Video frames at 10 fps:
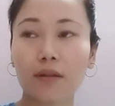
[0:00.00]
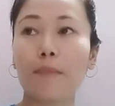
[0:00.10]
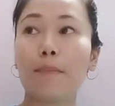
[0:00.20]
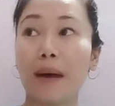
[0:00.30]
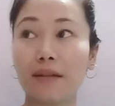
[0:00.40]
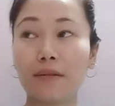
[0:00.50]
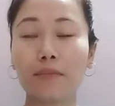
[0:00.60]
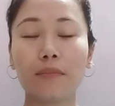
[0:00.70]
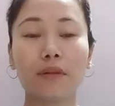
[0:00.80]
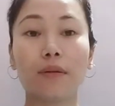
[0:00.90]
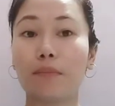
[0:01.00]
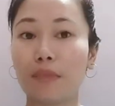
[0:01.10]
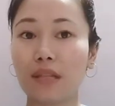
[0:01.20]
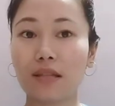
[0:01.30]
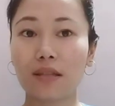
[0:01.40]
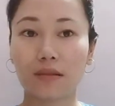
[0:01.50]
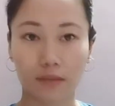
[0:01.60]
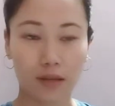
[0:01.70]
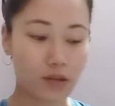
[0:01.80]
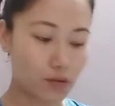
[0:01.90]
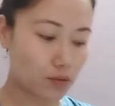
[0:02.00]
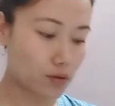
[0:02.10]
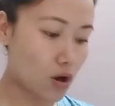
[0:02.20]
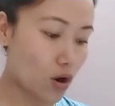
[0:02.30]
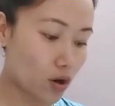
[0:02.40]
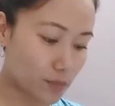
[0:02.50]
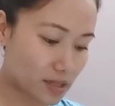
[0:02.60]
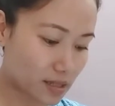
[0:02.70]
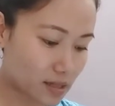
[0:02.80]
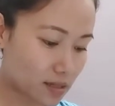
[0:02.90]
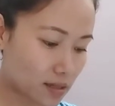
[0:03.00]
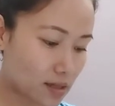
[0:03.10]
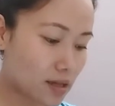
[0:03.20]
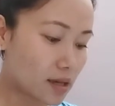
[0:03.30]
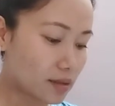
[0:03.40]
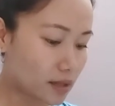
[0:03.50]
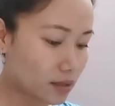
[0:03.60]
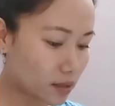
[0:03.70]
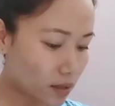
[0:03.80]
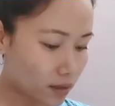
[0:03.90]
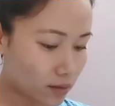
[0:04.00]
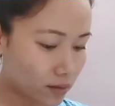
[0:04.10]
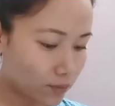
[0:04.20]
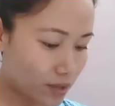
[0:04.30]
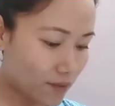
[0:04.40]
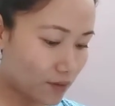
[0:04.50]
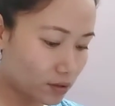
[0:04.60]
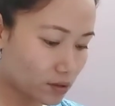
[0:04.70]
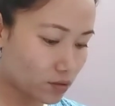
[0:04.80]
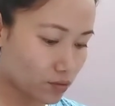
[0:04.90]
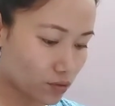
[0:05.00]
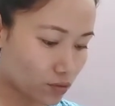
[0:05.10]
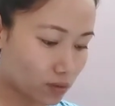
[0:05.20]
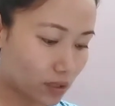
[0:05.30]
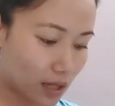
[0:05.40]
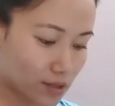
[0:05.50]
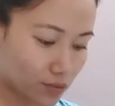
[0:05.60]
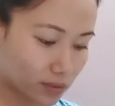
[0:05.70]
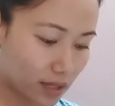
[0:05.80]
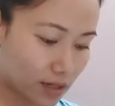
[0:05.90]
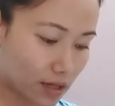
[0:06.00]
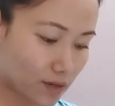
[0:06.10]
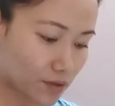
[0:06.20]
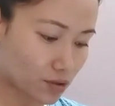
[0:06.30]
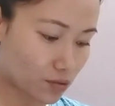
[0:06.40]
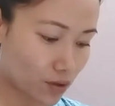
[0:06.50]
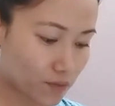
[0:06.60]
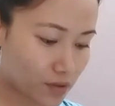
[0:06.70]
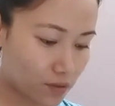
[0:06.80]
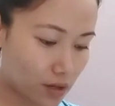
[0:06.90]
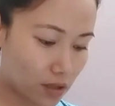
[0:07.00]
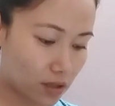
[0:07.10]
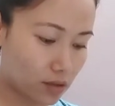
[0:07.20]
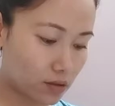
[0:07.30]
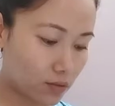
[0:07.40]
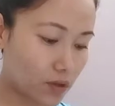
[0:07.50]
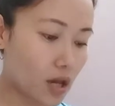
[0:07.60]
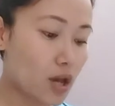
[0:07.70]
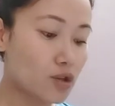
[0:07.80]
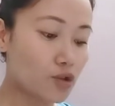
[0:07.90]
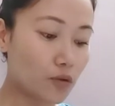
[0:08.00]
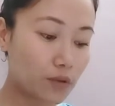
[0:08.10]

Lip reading: madam, miss, yes or no, or Mrs. Then we have others also, Sultan, Sultana, Viceroy, Viceroynian. Okay, so